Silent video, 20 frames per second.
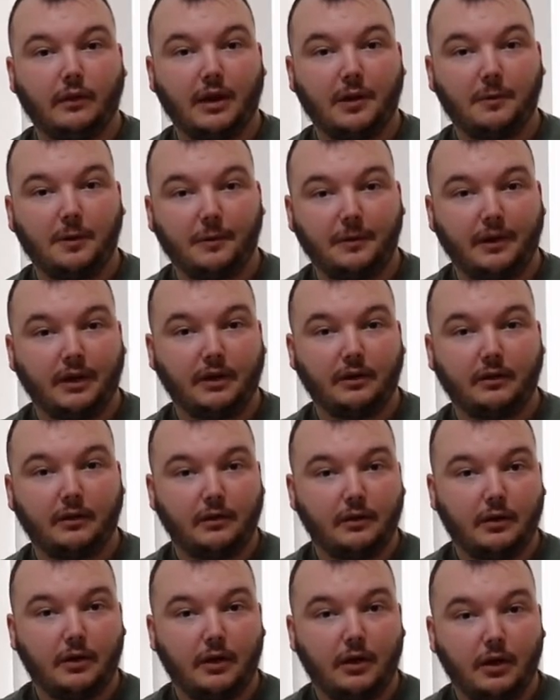so that way we
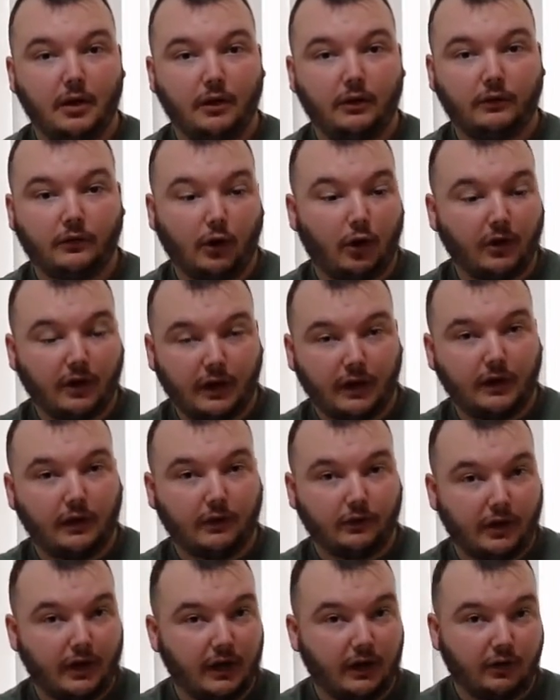can start
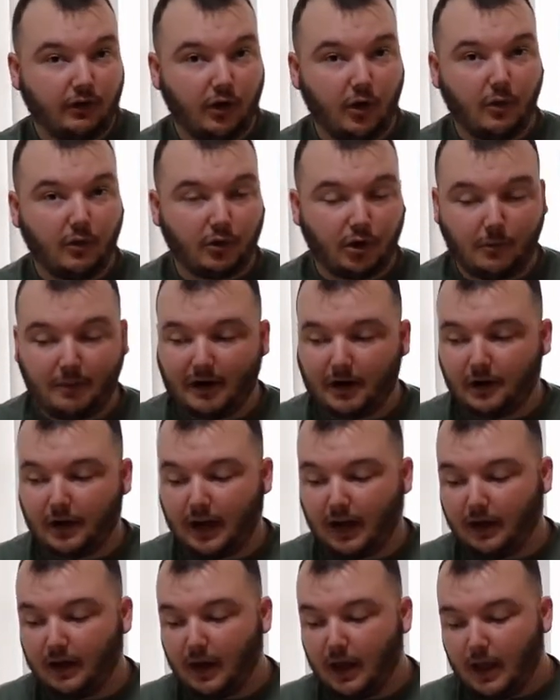getting it ready to go in our
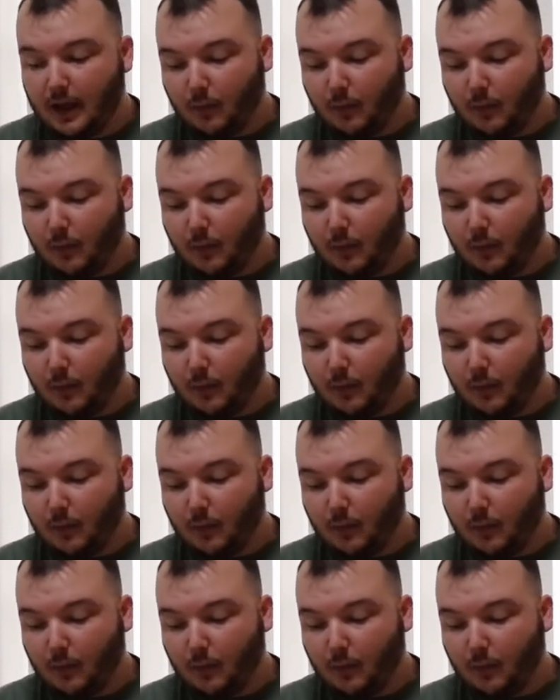marinade.